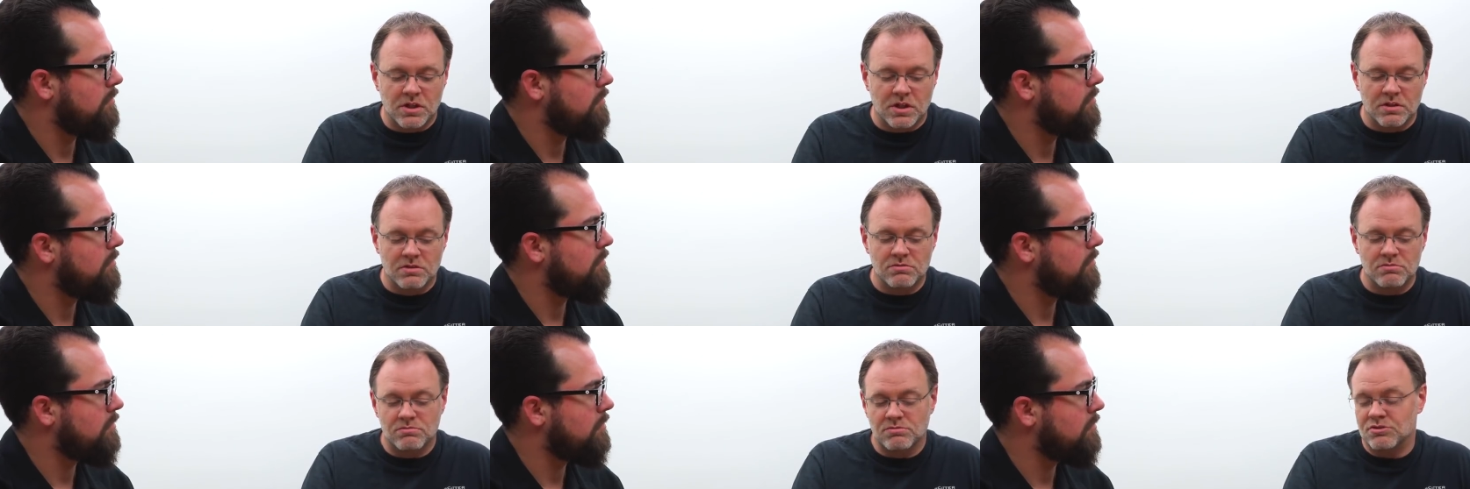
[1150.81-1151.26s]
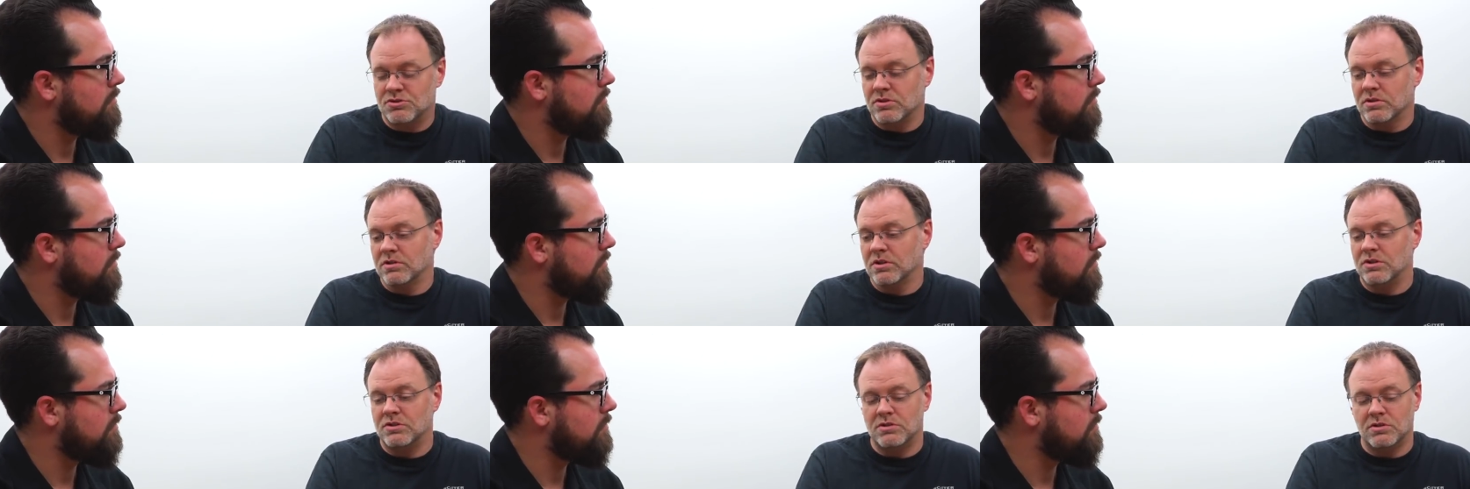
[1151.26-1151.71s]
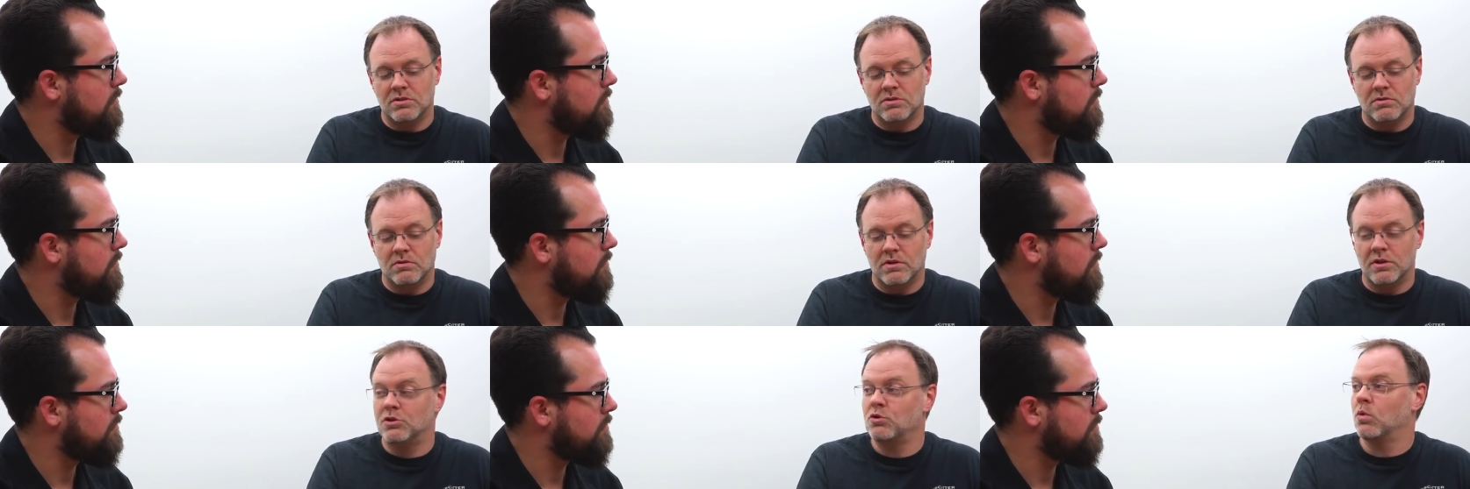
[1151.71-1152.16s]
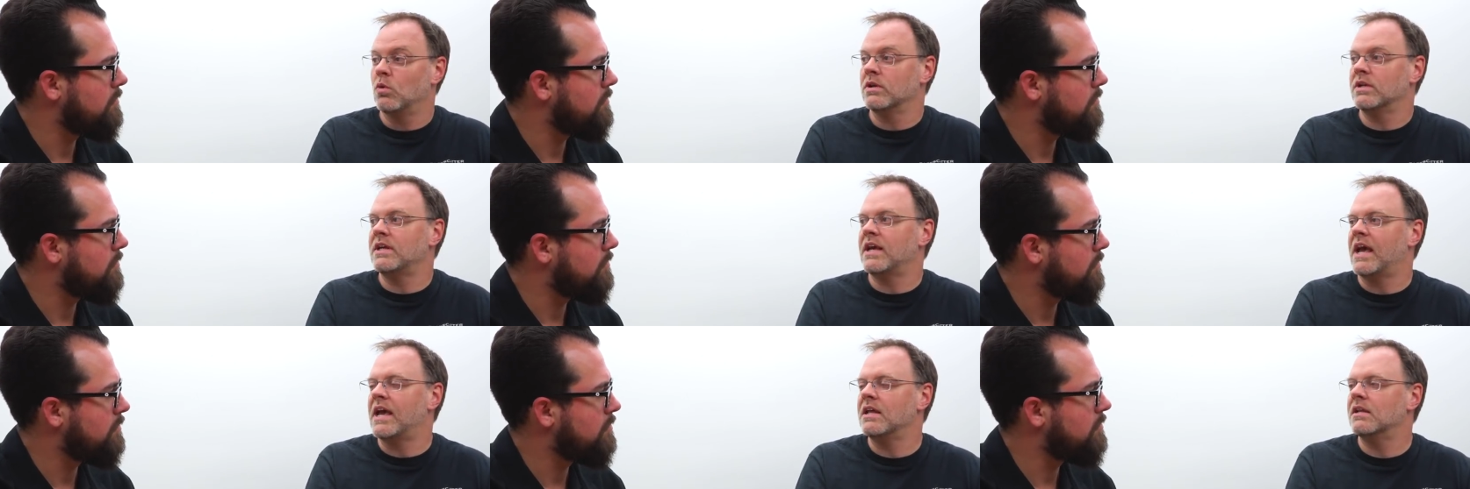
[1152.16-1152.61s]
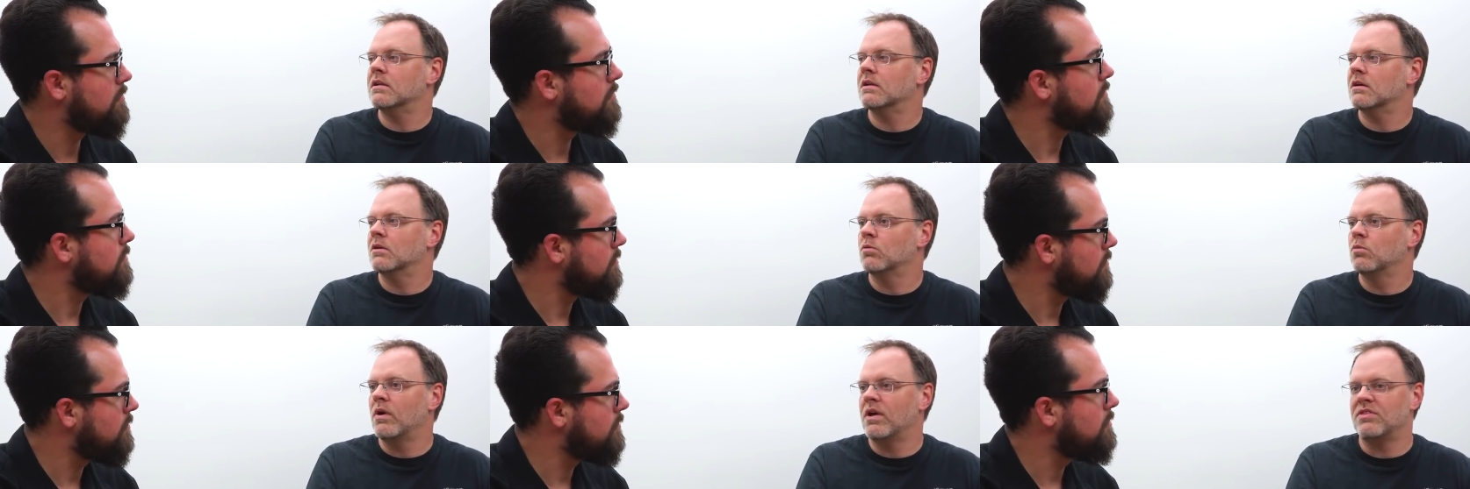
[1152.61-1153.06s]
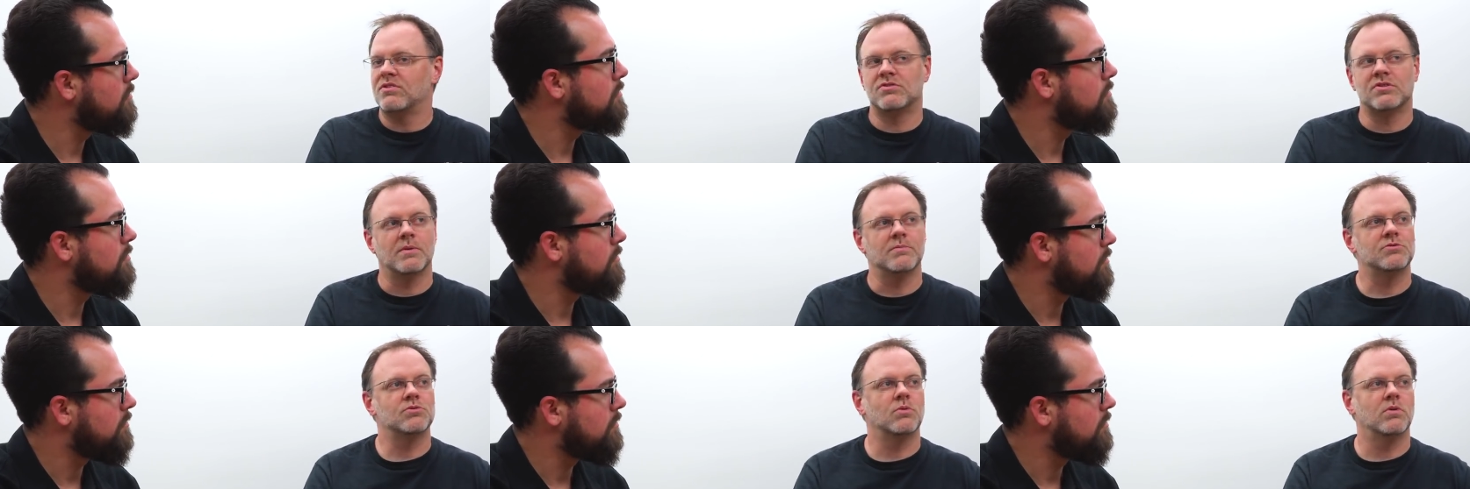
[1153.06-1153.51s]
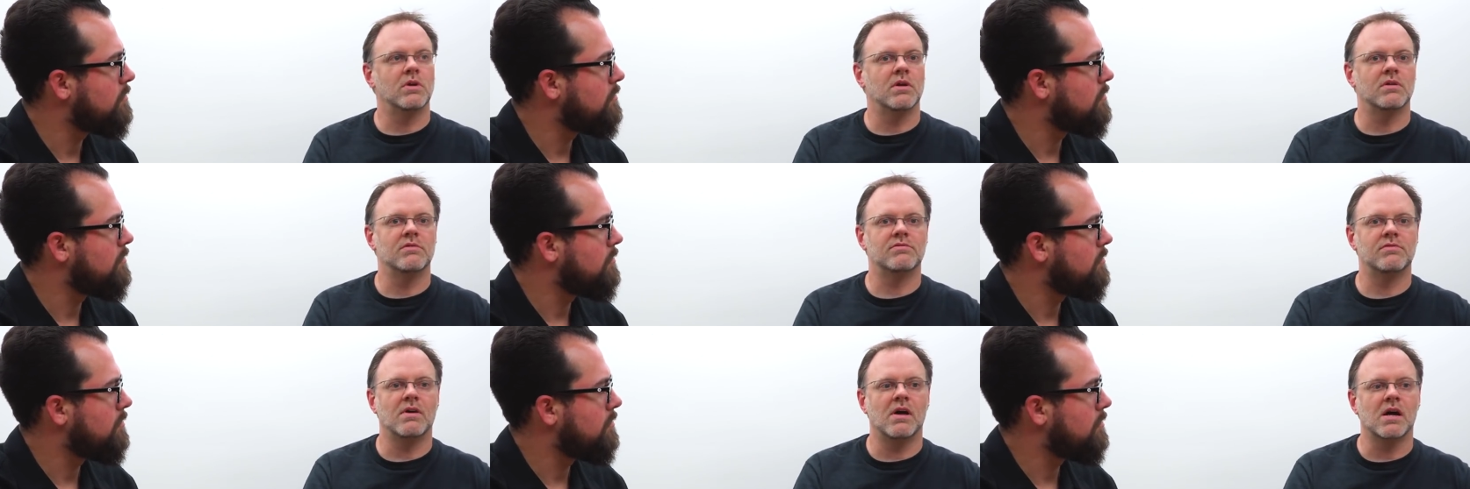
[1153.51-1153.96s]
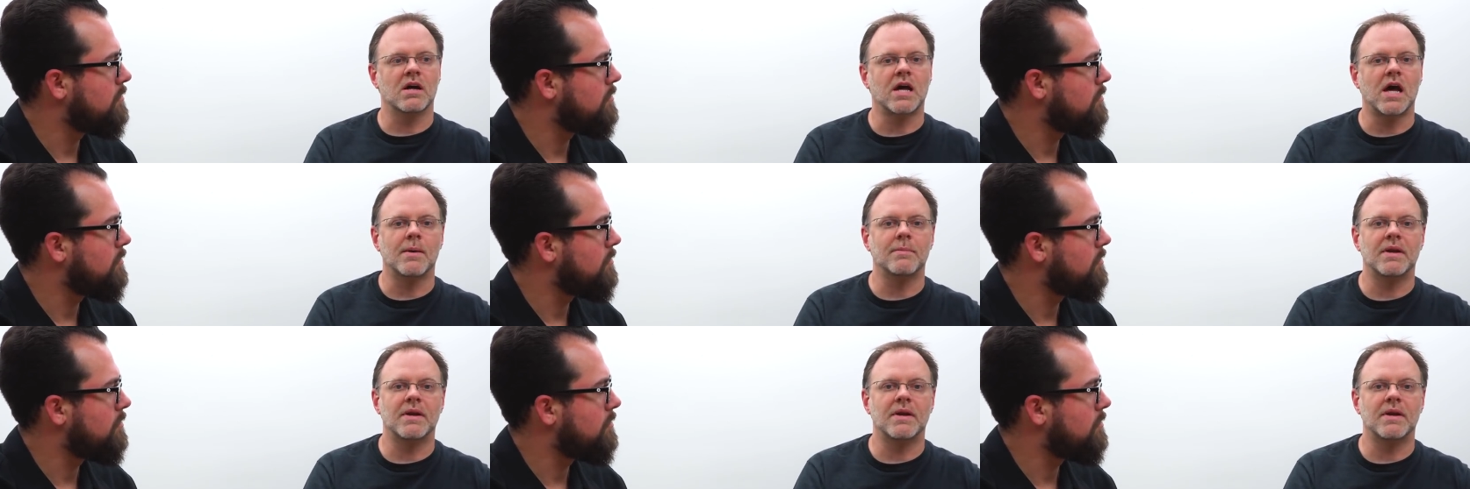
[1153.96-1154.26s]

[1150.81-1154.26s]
Speaker 1: You can certainly do the 28 with some sort of uh,